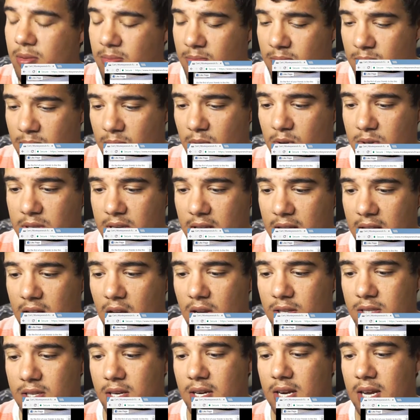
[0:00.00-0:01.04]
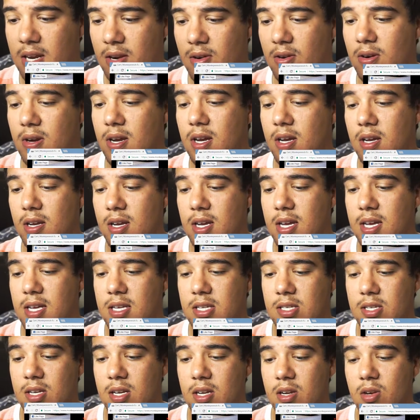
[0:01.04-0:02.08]
mostly the alternator
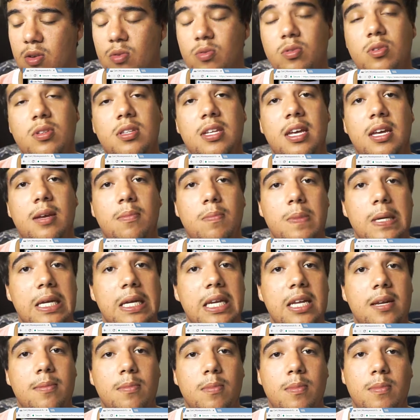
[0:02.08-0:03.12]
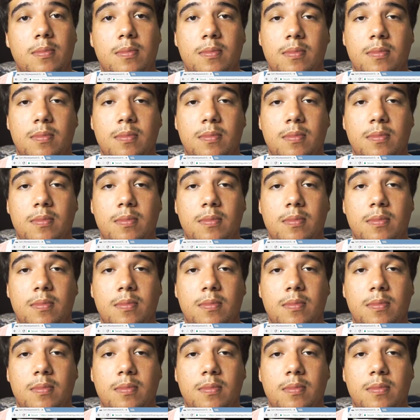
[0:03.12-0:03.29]
is known to take a beating